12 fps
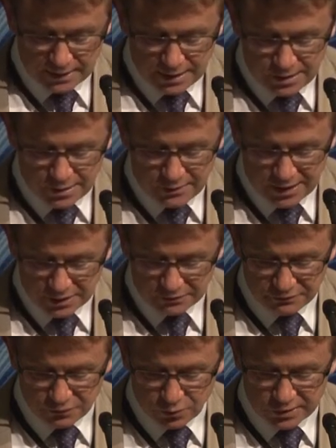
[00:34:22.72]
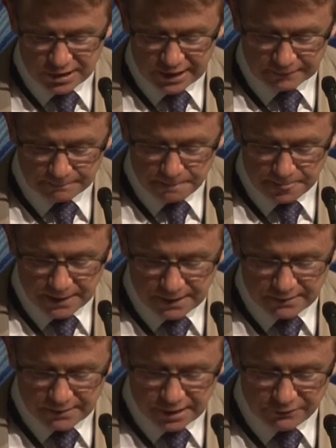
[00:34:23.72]
In 2014,
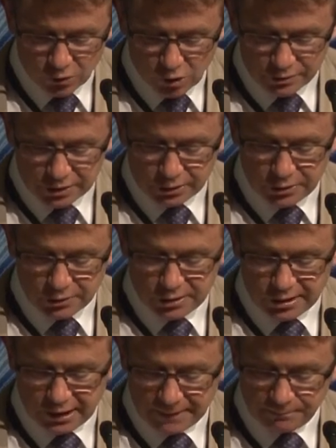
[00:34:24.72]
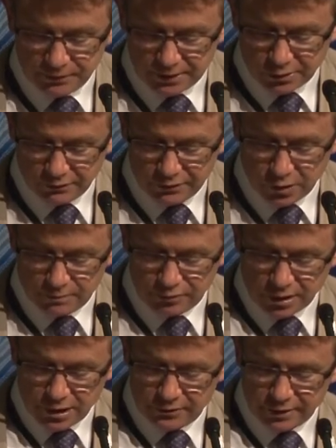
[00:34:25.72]
therefore, it was a good time to review
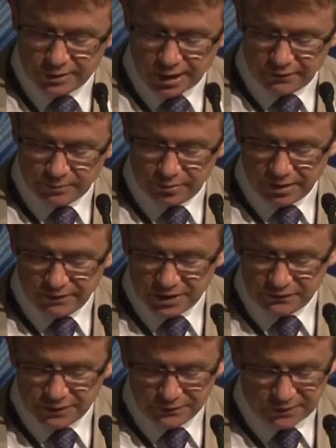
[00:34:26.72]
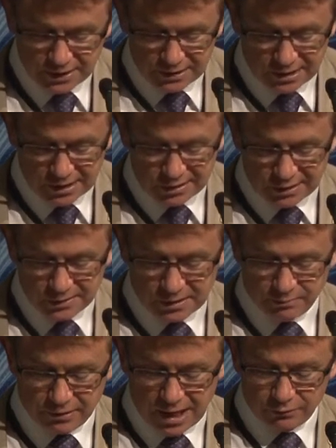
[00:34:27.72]
progress over the previous 15 years since the
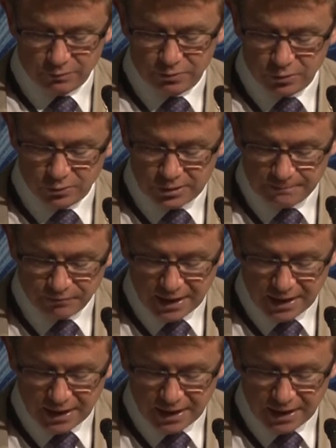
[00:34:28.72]
Brown Report